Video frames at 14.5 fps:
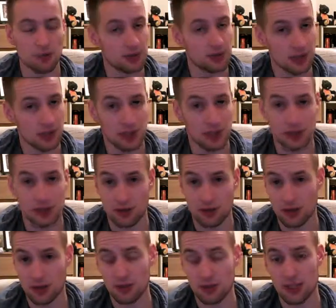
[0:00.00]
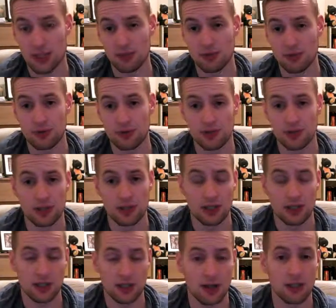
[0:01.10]
Okay, so goalkeepers,
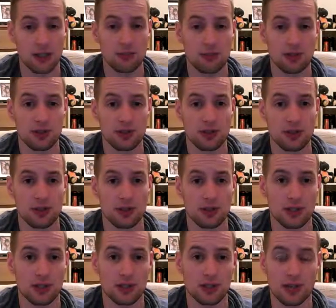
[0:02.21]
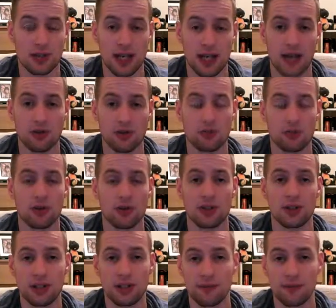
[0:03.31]
the only position that you cannot put a
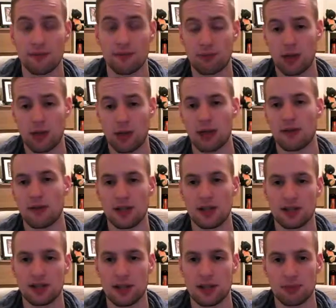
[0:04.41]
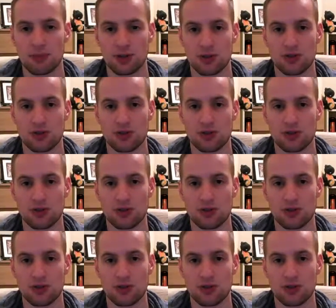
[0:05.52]
different player into that position,